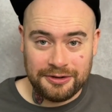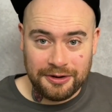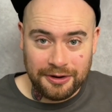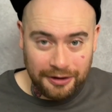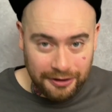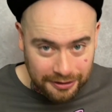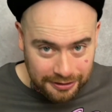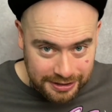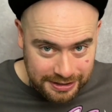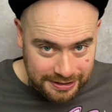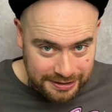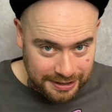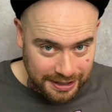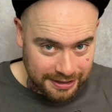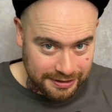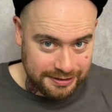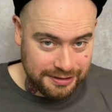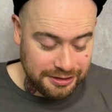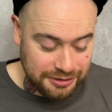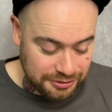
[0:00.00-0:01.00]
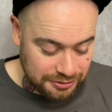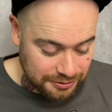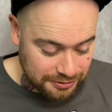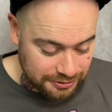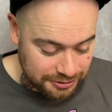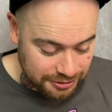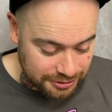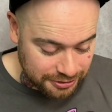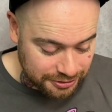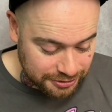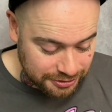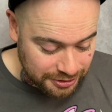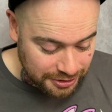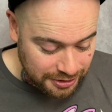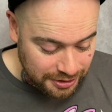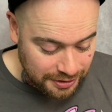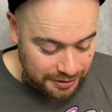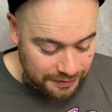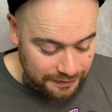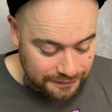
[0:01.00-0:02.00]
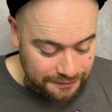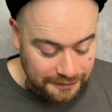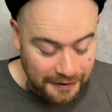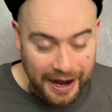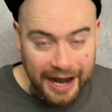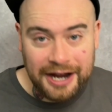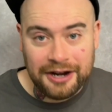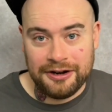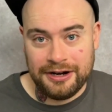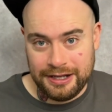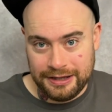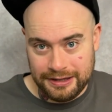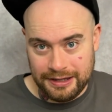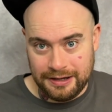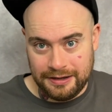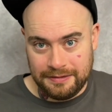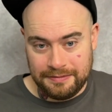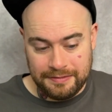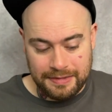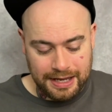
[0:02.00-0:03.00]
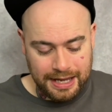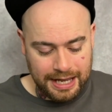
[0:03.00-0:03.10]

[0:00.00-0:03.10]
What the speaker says: all these Nazi soldiers fire at them,